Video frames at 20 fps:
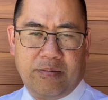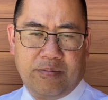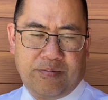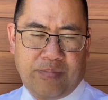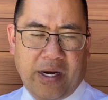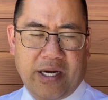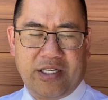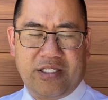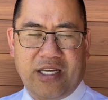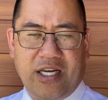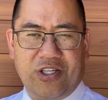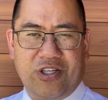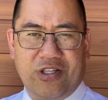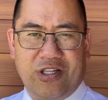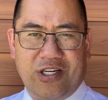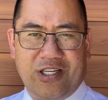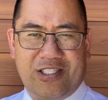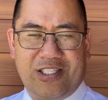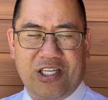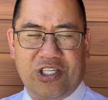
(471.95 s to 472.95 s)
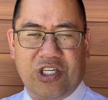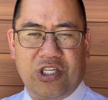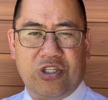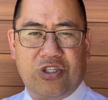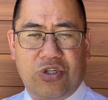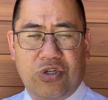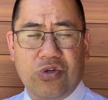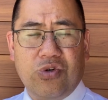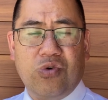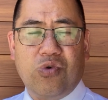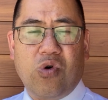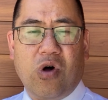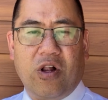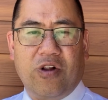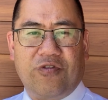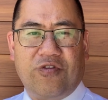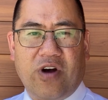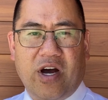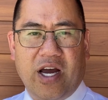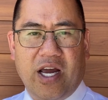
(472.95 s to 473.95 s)
by extension, the decision to
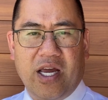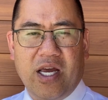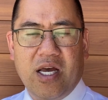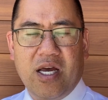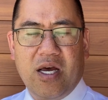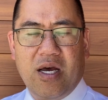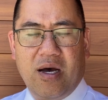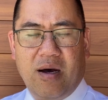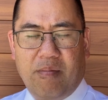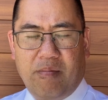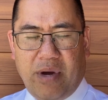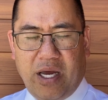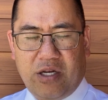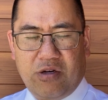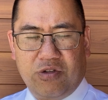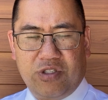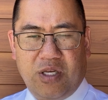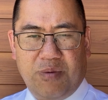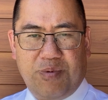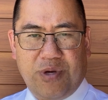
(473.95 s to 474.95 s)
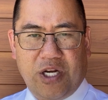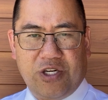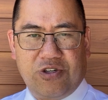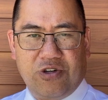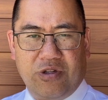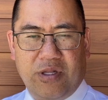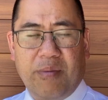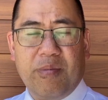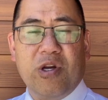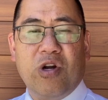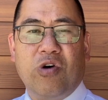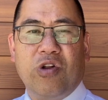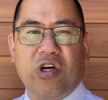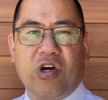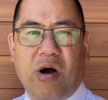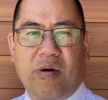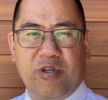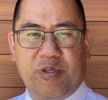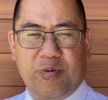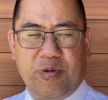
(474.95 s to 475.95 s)
qualify Michael DiPietro? Let me know in the
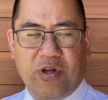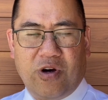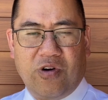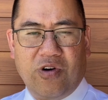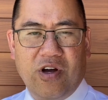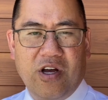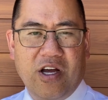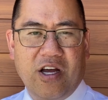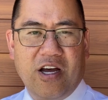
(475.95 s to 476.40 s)
comments below.